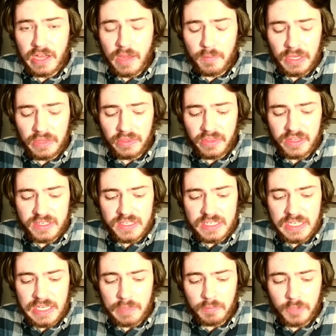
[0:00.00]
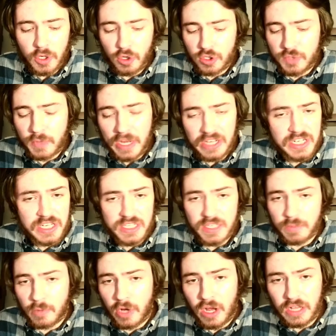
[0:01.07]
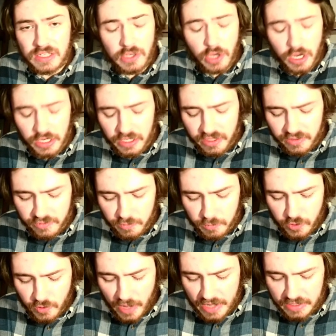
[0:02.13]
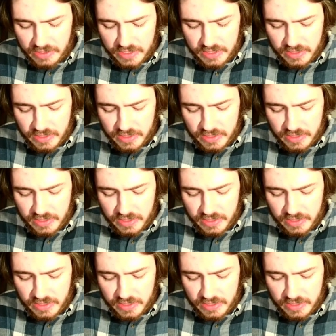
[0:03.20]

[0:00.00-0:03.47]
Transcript: I mean, this team, coached by Jason Maas, got to give them credit.